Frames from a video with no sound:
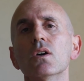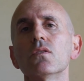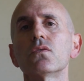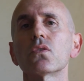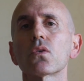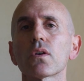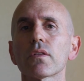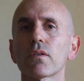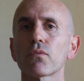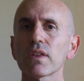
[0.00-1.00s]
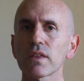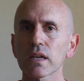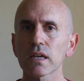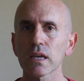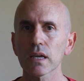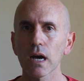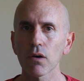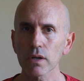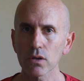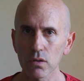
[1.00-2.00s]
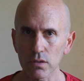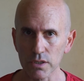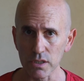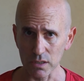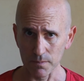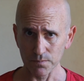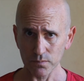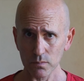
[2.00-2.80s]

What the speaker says: for rethinking our ecologies